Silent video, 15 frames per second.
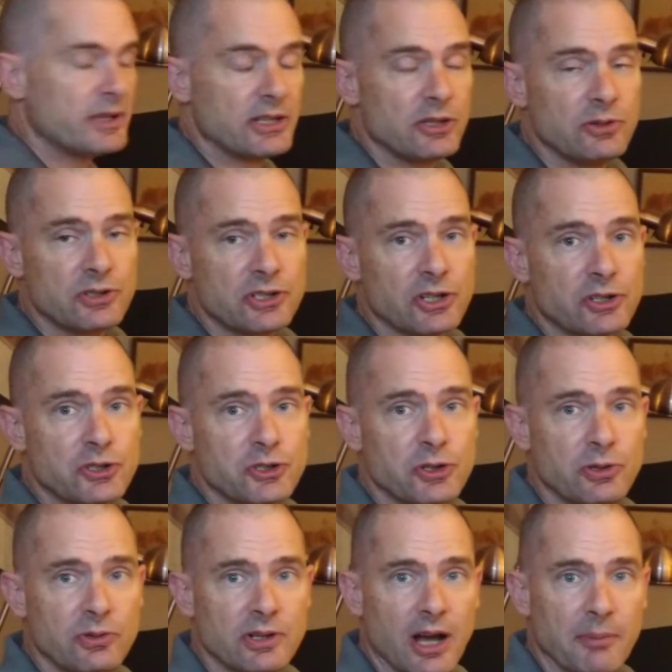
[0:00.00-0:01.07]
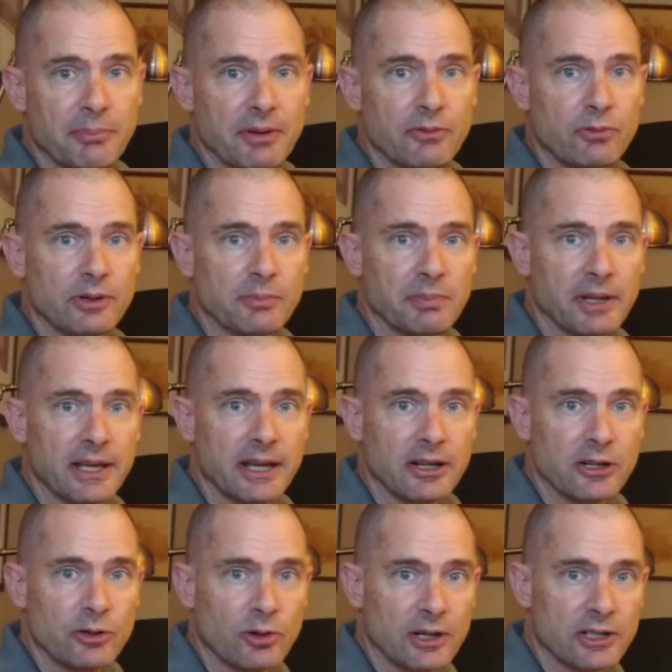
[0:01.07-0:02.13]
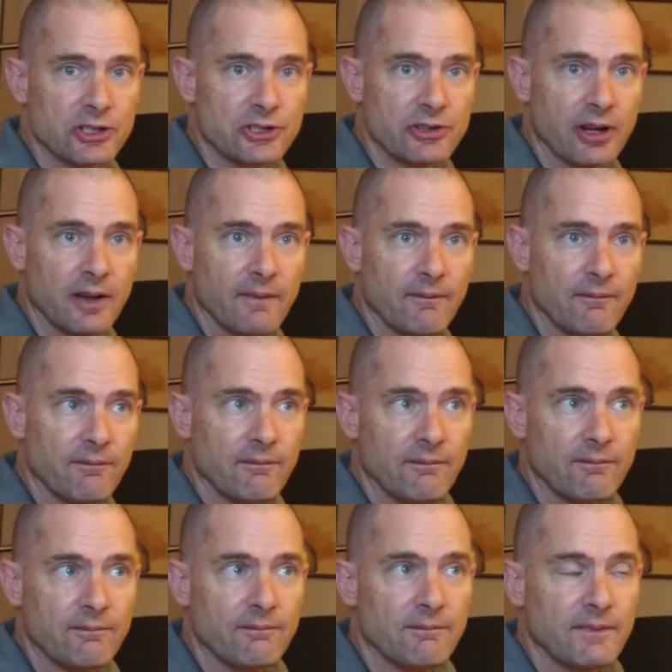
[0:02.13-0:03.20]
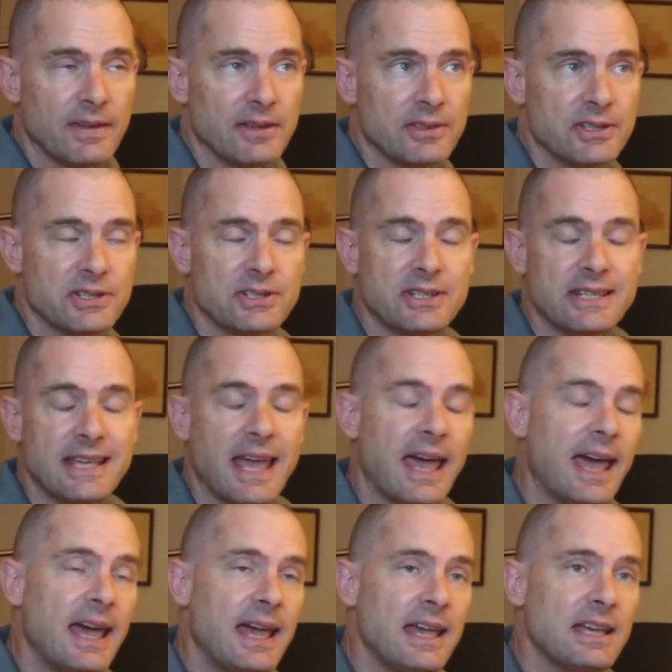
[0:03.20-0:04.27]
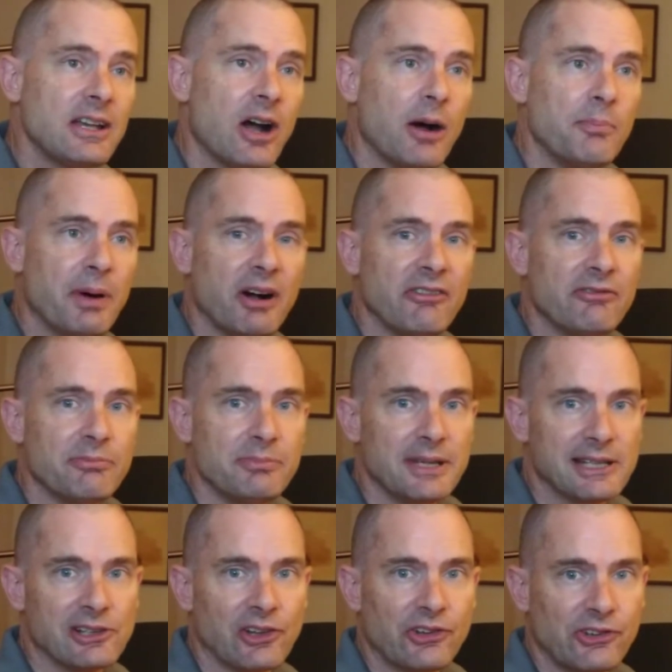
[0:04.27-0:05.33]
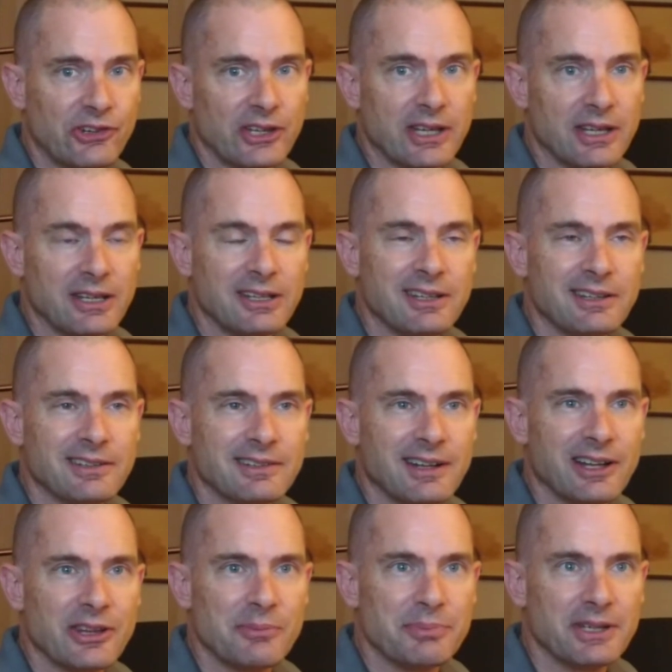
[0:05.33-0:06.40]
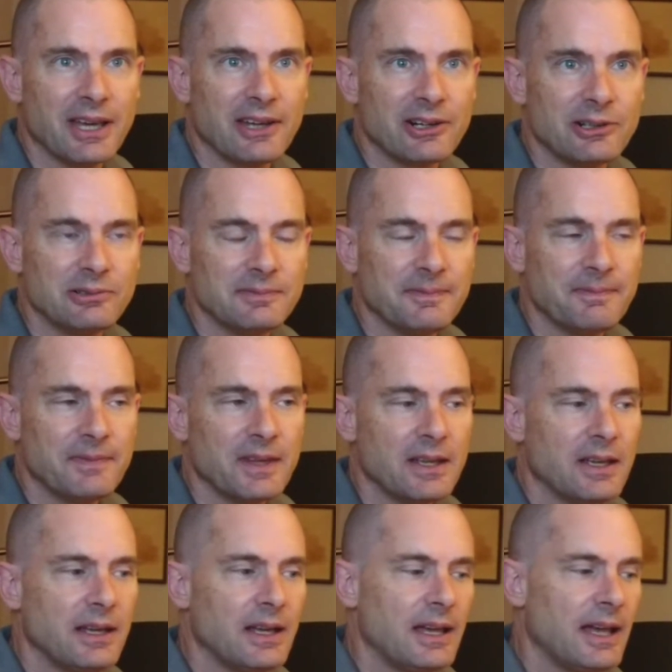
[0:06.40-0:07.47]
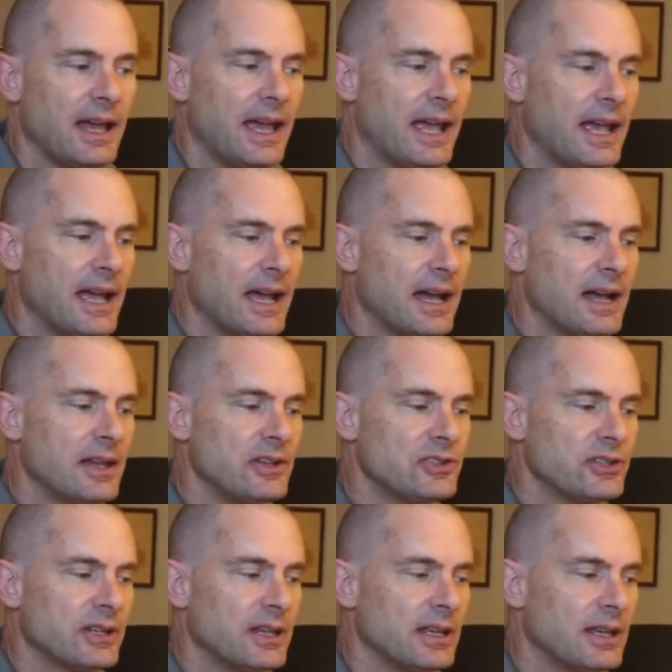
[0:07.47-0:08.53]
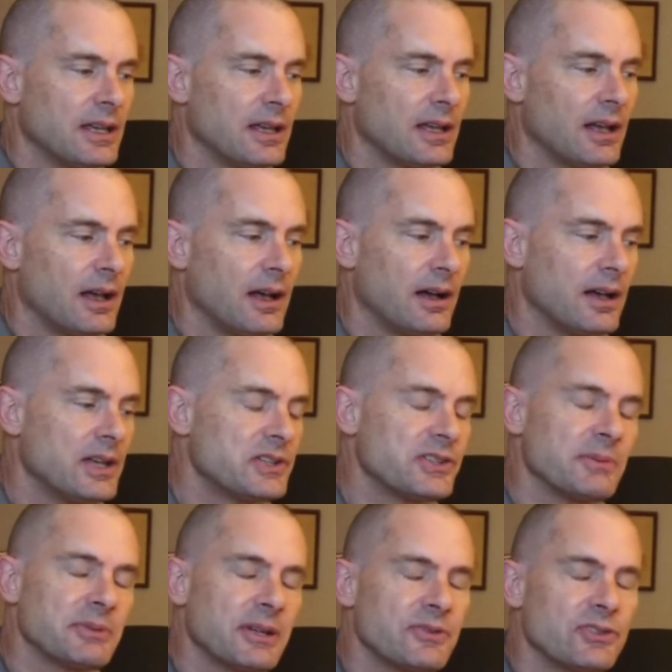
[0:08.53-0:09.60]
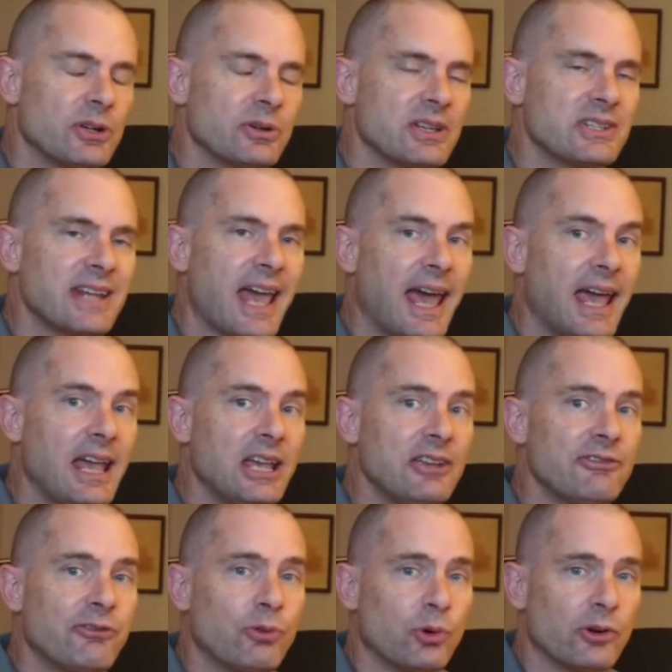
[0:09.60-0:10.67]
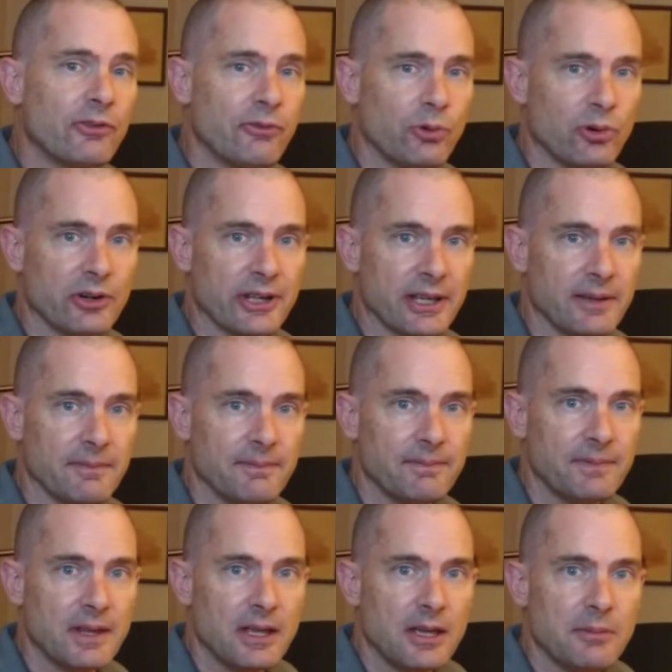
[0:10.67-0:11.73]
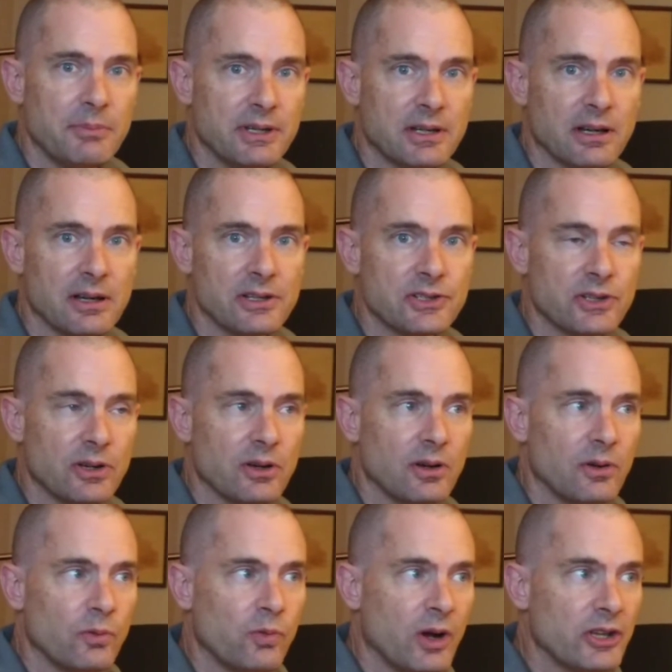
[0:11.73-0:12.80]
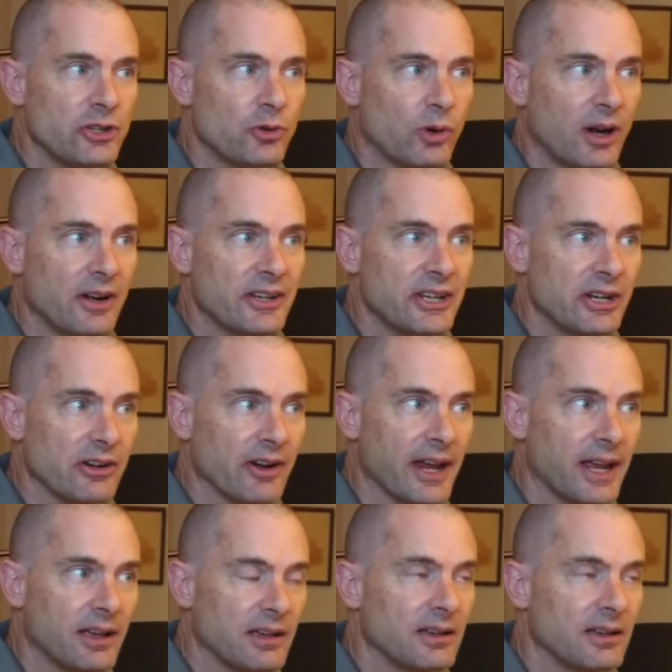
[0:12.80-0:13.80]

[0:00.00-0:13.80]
use to tune up if we're playing in an orchestra. This is the A above middle C on the piano, and it's sometimes known as A440 because what you are hearing